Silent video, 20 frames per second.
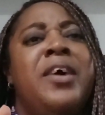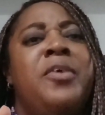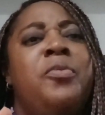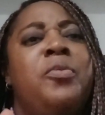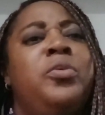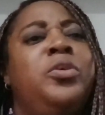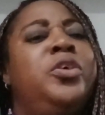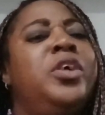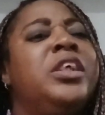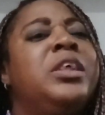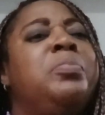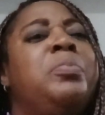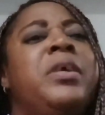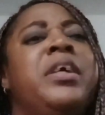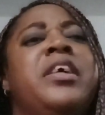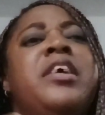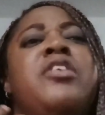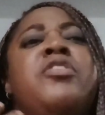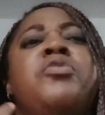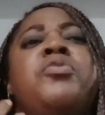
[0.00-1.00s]
will just
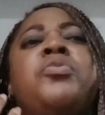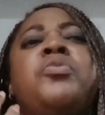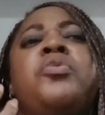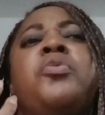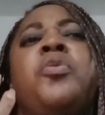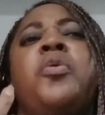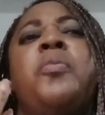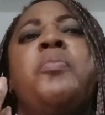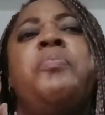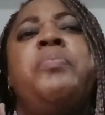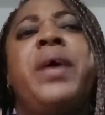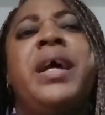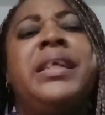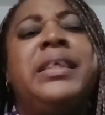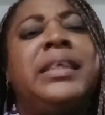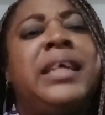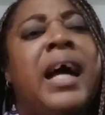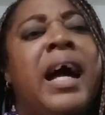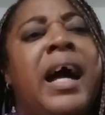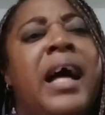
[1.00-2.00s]
begin to grow
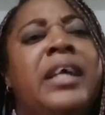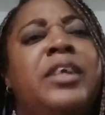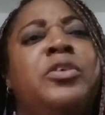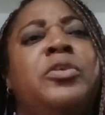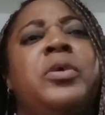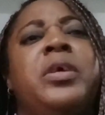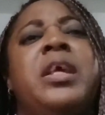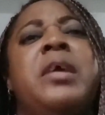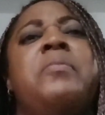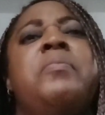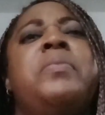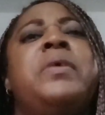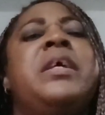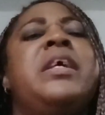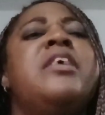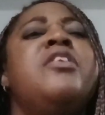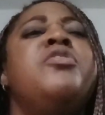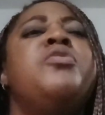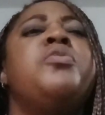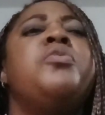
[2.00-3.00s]
better, to keep
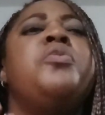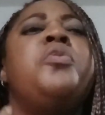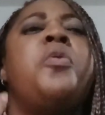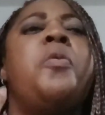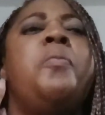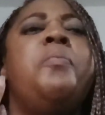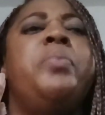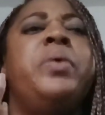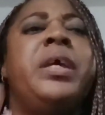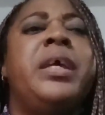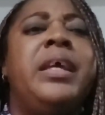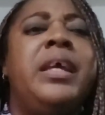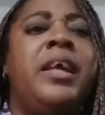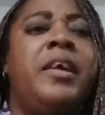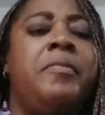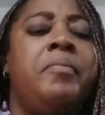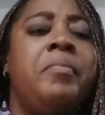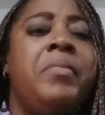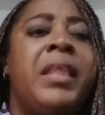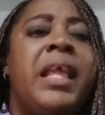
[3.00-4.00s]
begin to grow
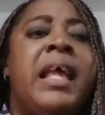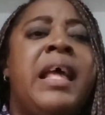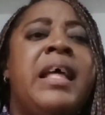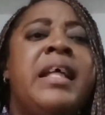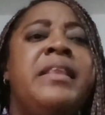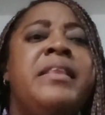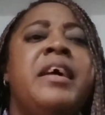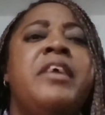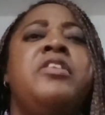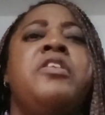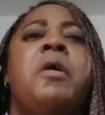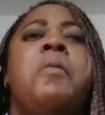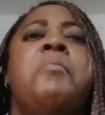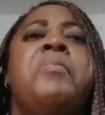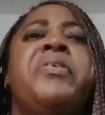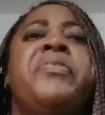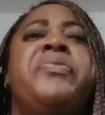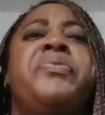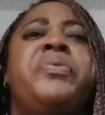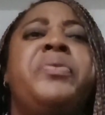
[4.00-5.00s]
bigger. Then
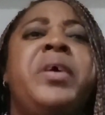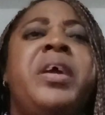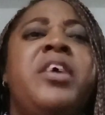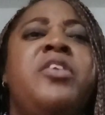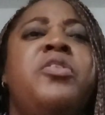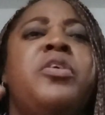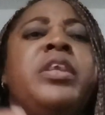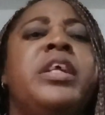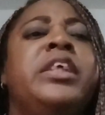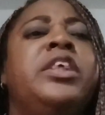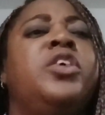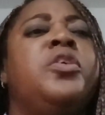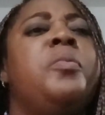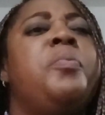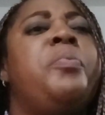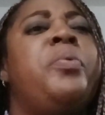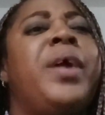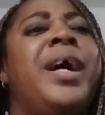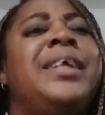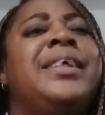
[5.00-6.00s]
number three, you need to
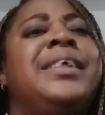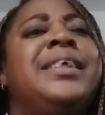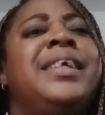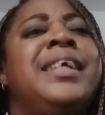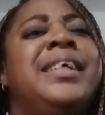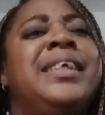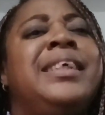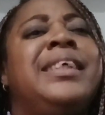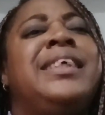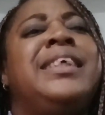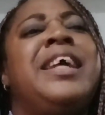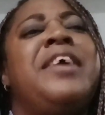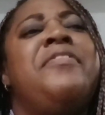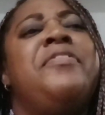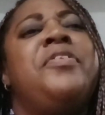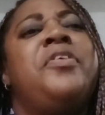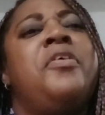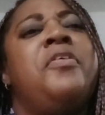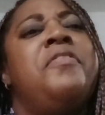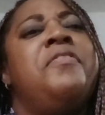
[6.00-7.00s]
practice
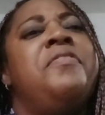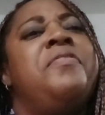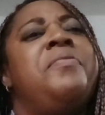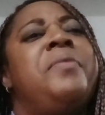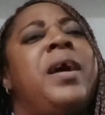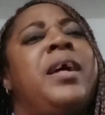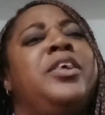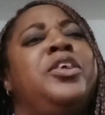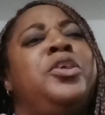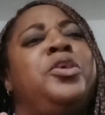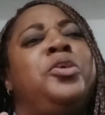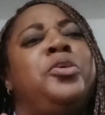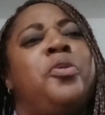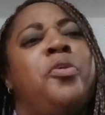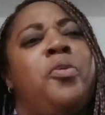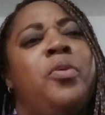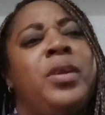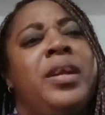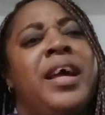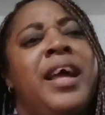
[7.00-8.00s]

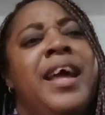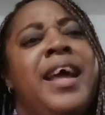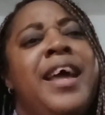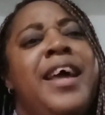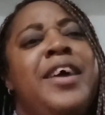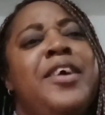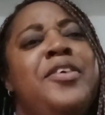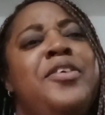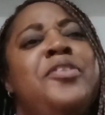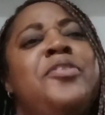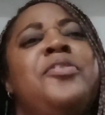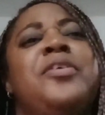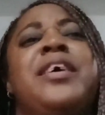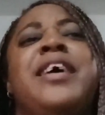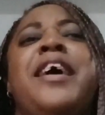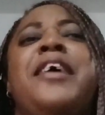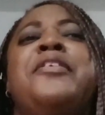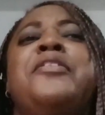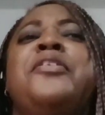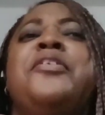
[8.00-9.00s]
self-compassion. You
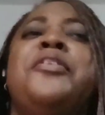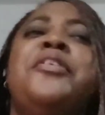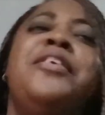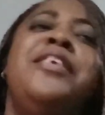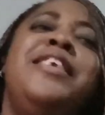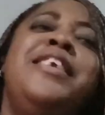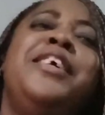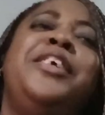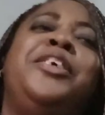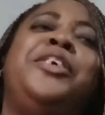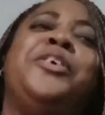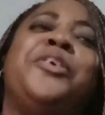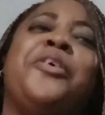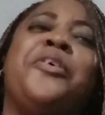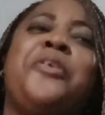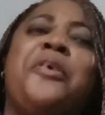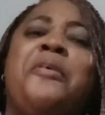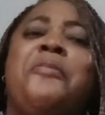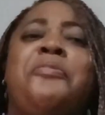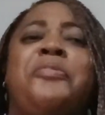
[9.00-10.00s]
can only show
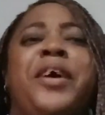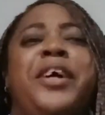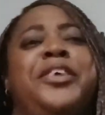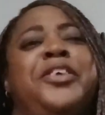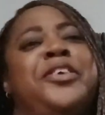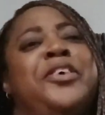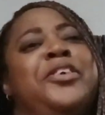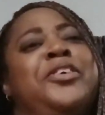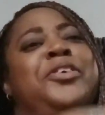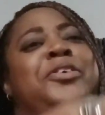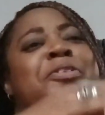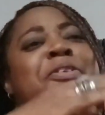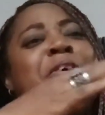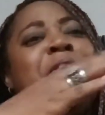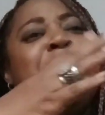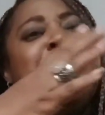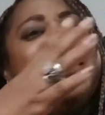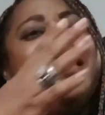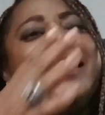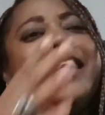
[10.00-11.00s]
compassion to
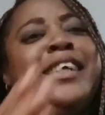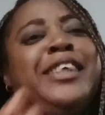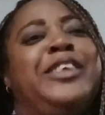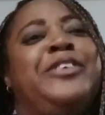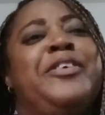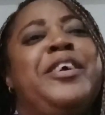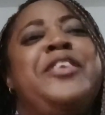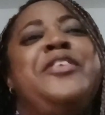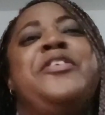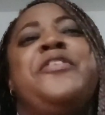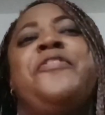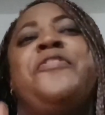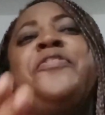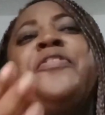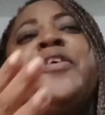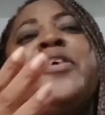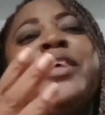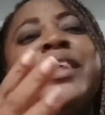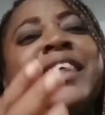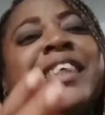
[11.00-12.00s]
others when you
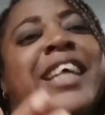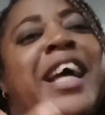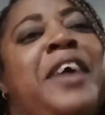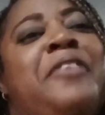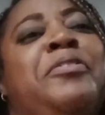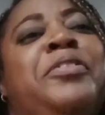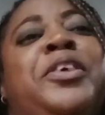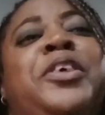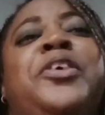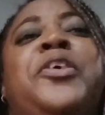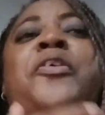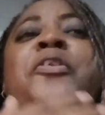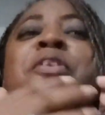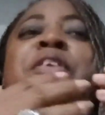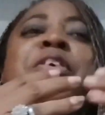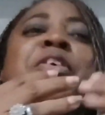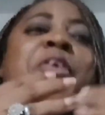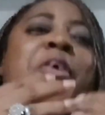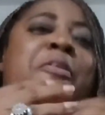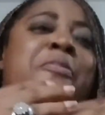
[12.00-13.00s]
first have
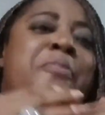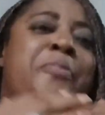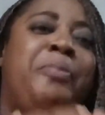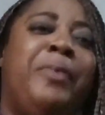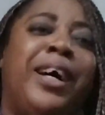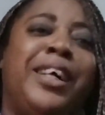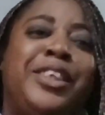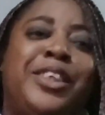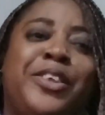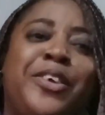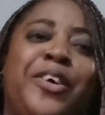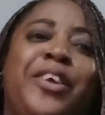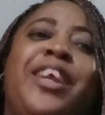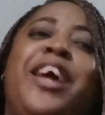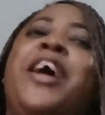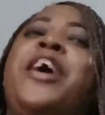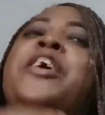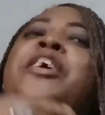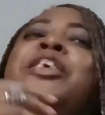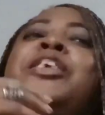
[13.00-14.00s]
shown compassion
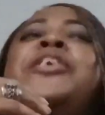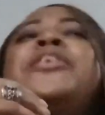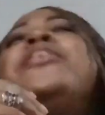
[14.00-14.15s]
to